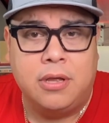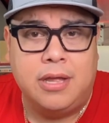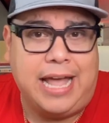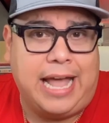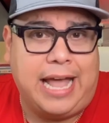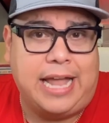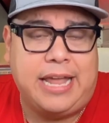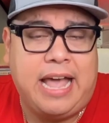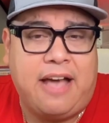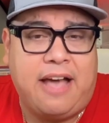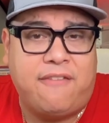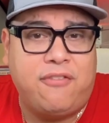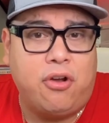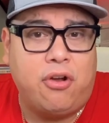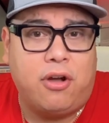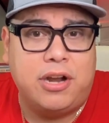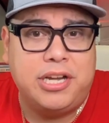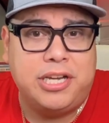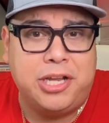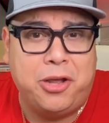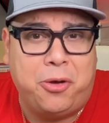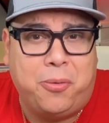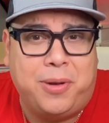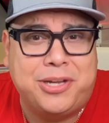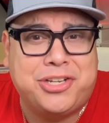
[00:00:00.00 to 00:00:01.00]
and you have no
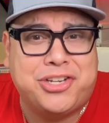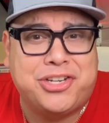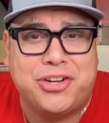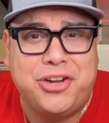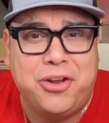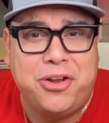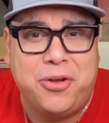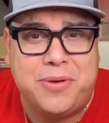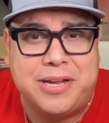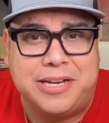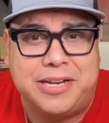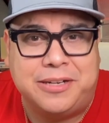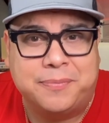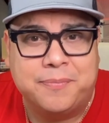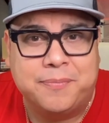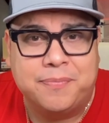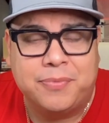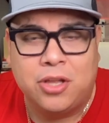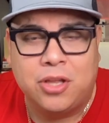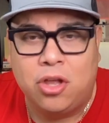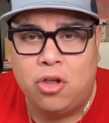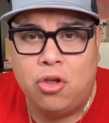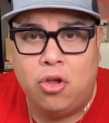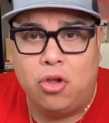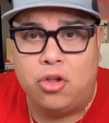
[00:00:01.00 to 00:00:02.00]
idea what you're doing.
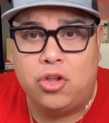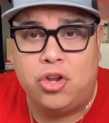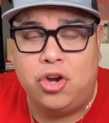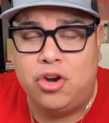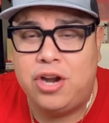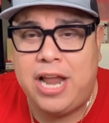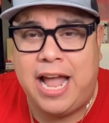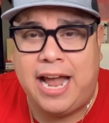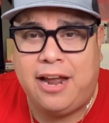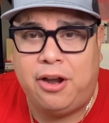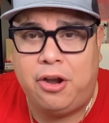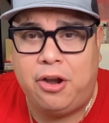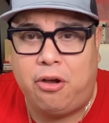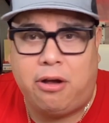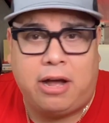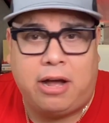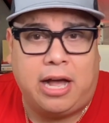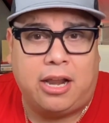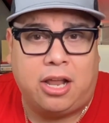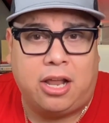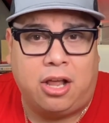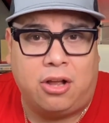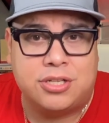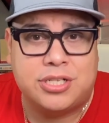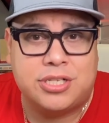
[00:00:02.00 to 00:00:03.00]
You're not gonna know how
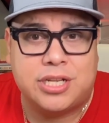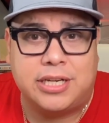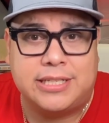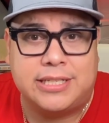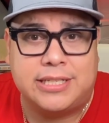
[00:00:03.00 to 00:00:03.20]
long it's gonna